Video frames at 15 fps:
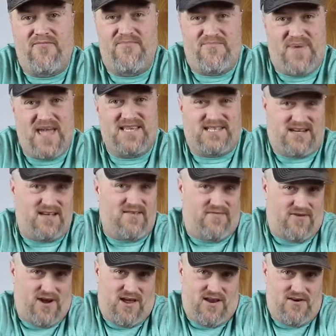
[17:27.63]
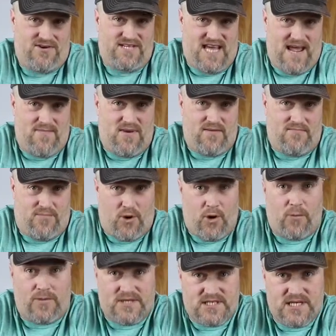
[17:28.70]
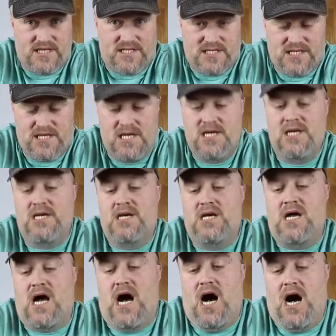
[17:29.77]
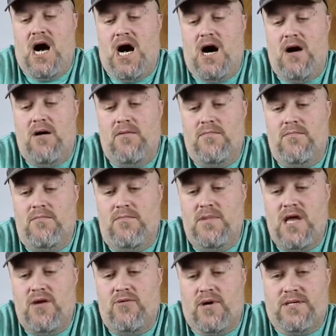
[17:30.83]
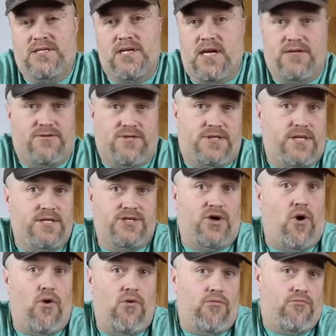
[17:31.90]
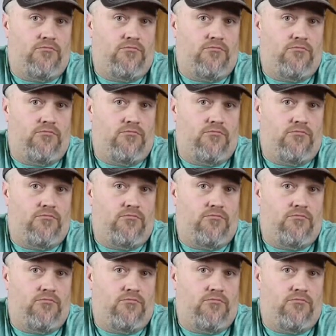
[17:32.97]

basically for entertainment purposes. It was an interesting show.